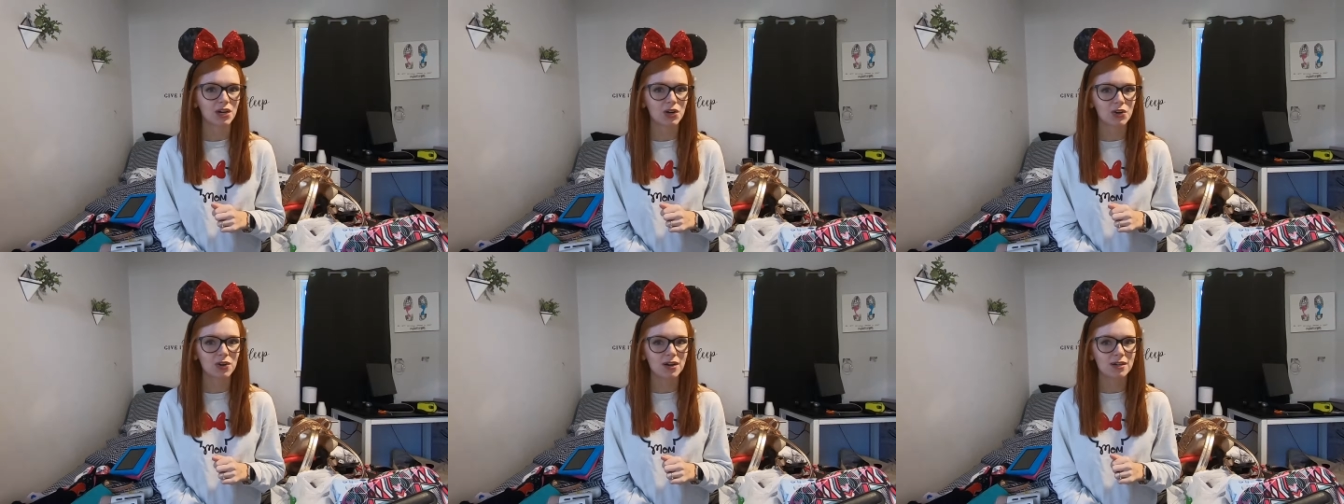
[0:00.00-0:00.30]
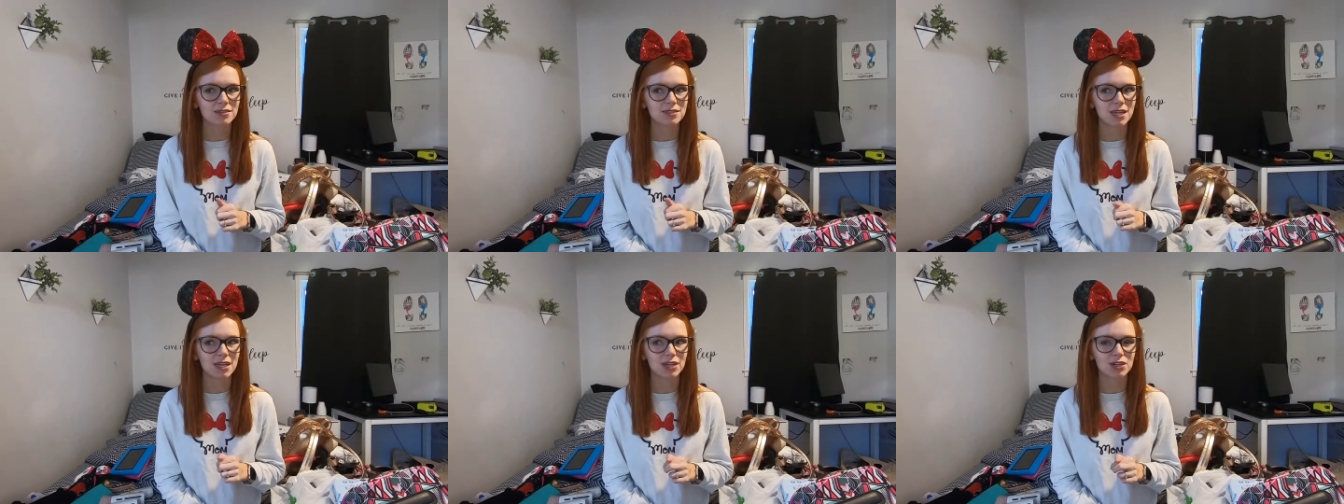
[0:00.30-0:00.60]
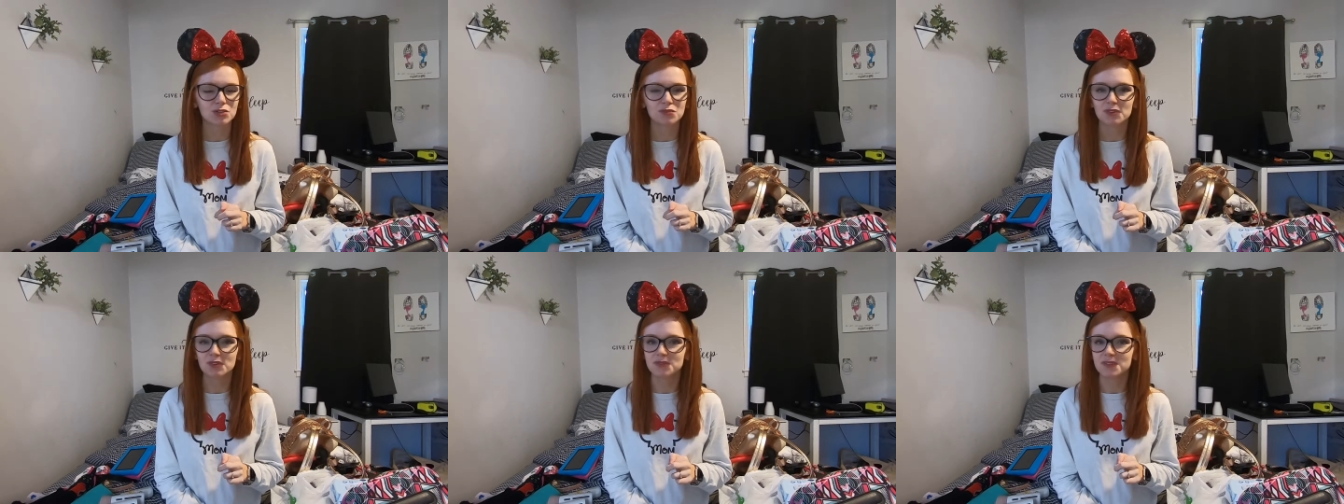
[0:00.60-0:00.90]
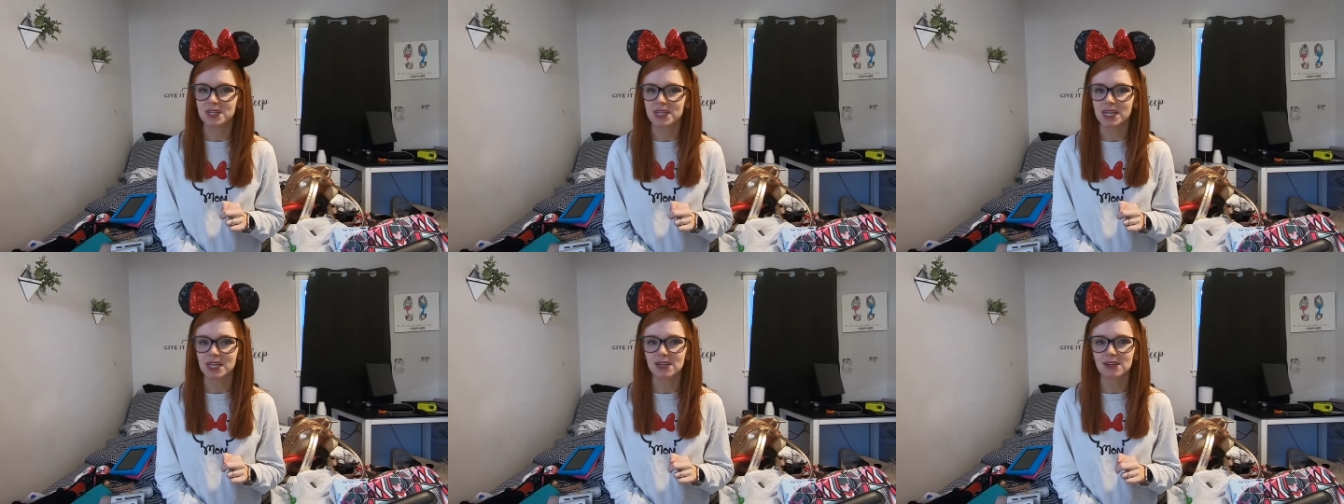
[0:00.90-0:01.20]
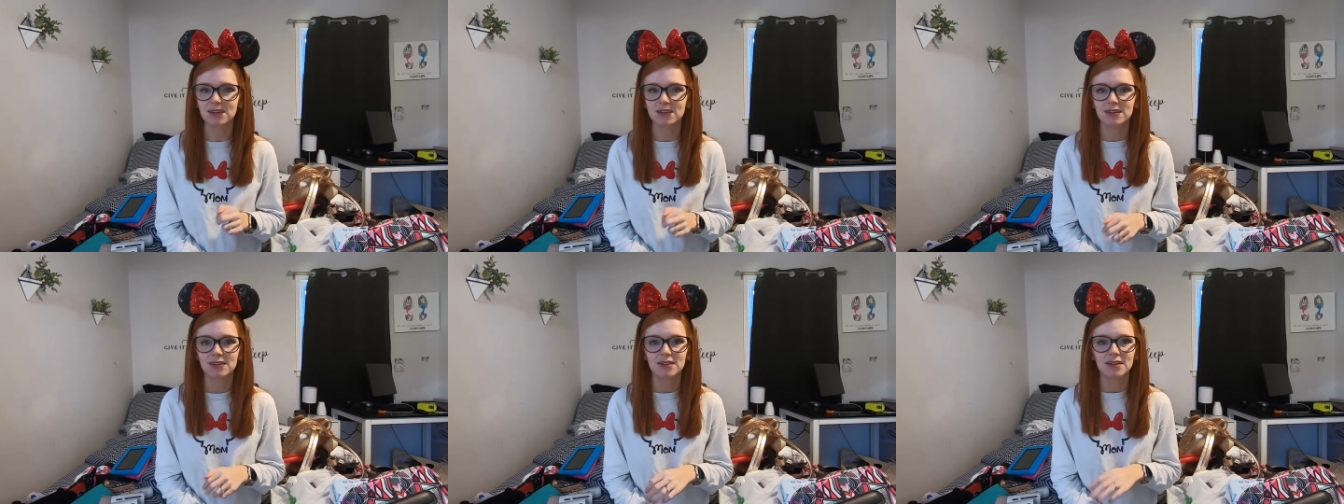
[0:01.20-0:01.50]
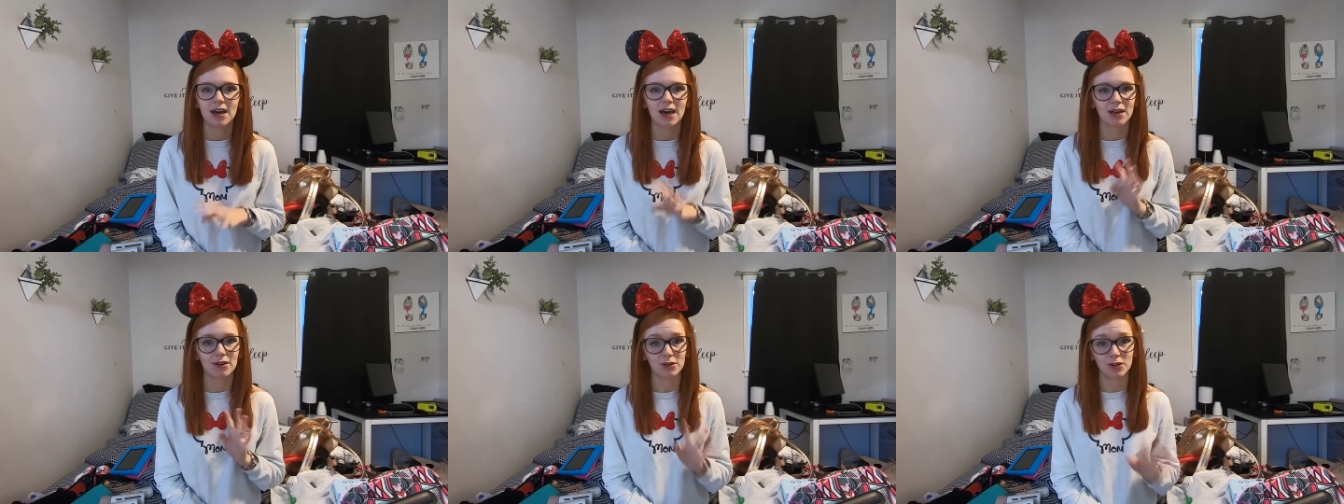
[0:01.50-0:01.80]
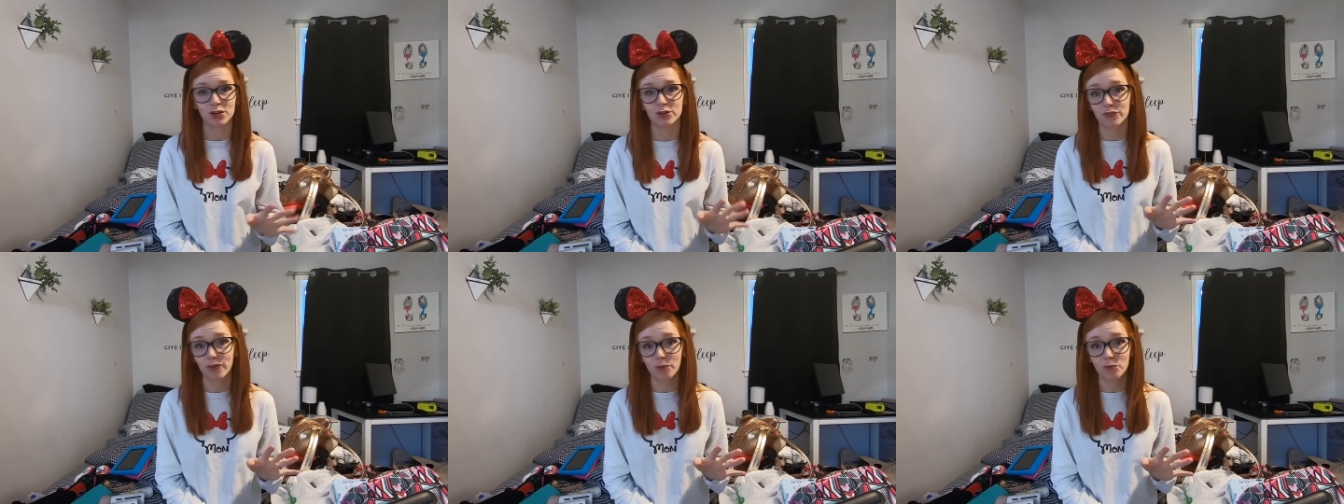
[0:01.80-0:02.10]
around 10 or 15. I don't
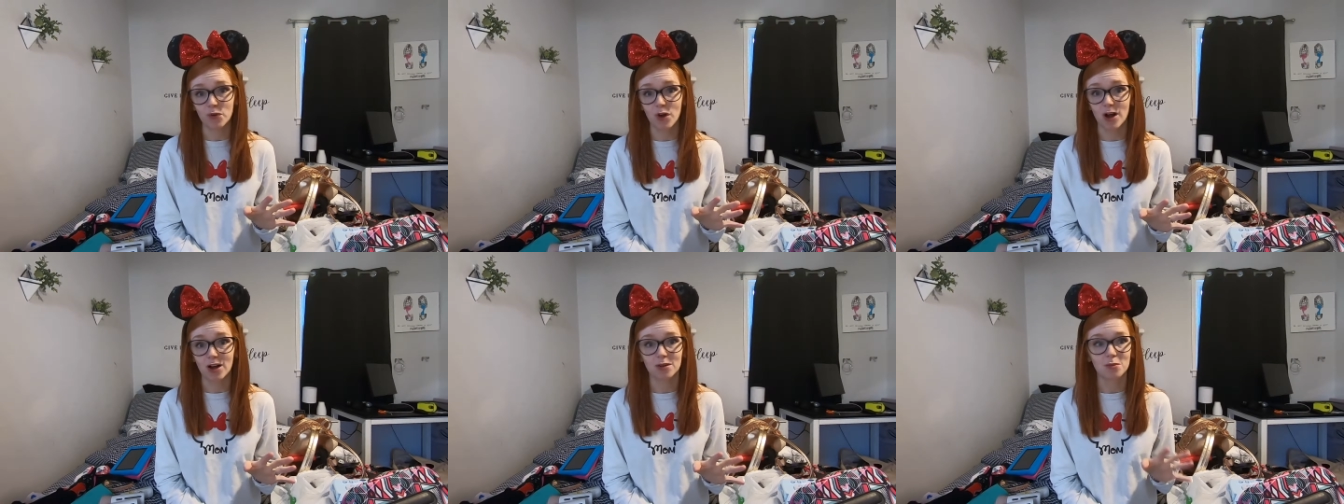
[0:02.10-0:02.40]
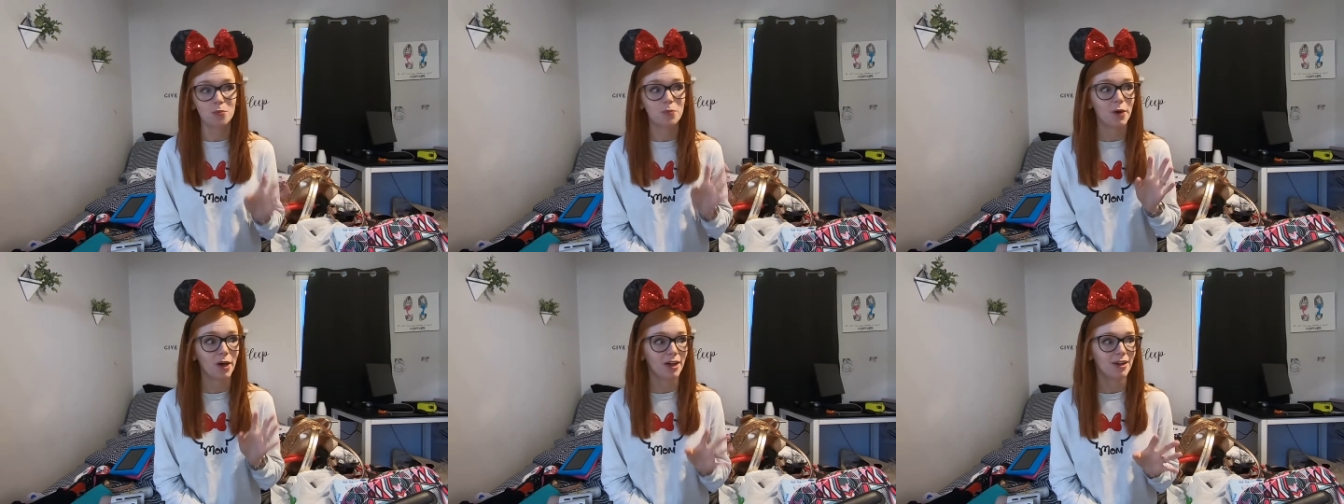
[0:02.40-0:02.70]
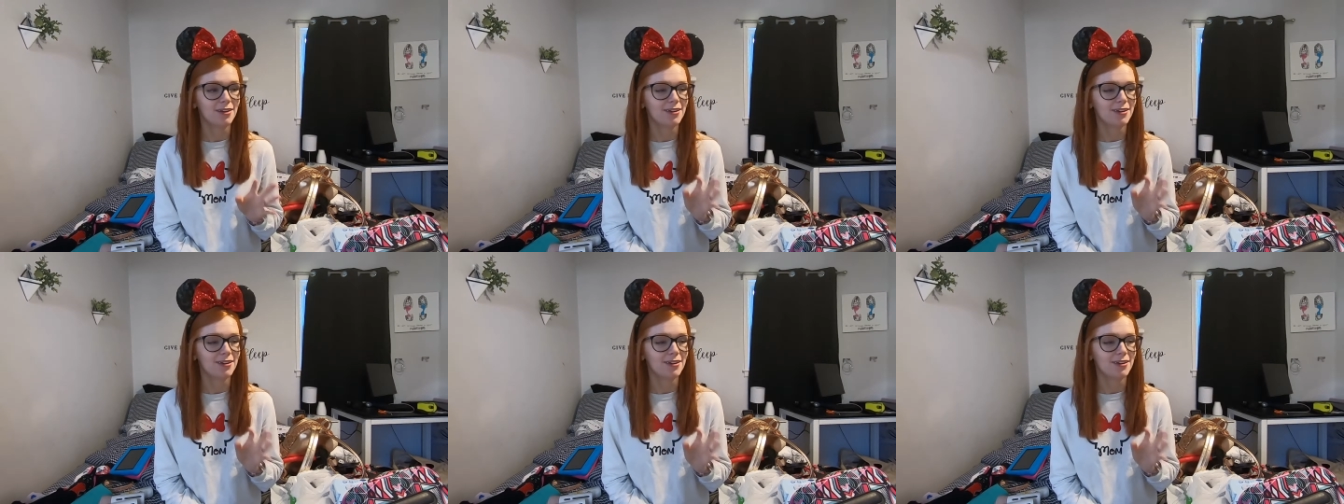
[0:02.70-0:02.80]
know if I'm wrong, but...